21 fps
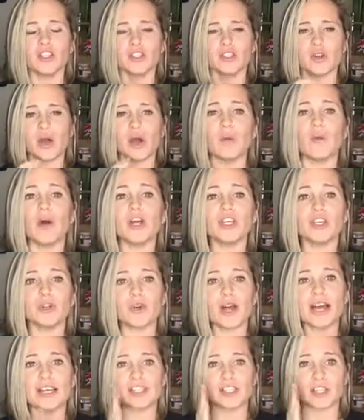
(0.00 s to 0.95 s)
So I want
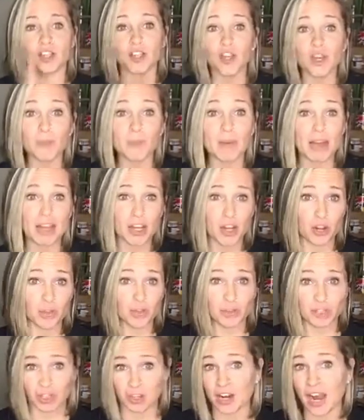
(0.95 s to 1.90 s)
you guys to look back
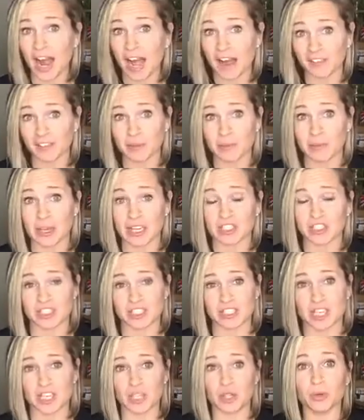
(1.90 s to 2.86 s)
over your
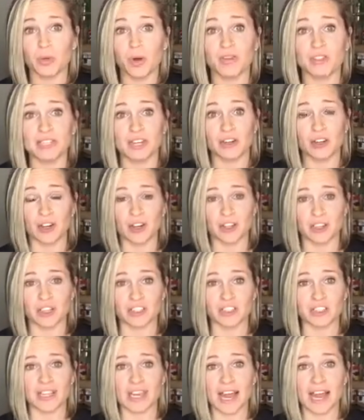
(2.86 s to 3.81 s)
affirmations that you wrote down
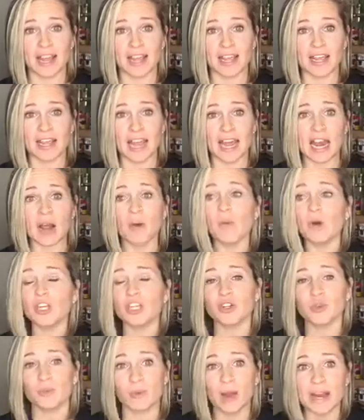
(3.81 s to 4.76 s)
earlier today, and I
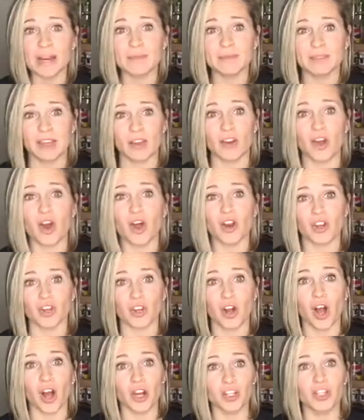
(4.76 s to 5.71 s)
want you to write them down
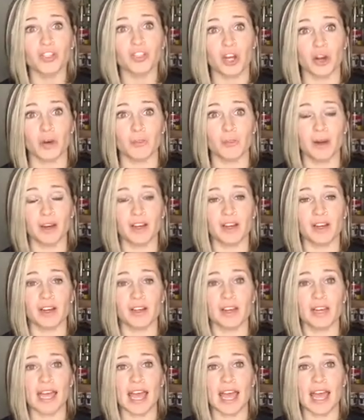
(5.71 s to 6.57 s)
on your notebook,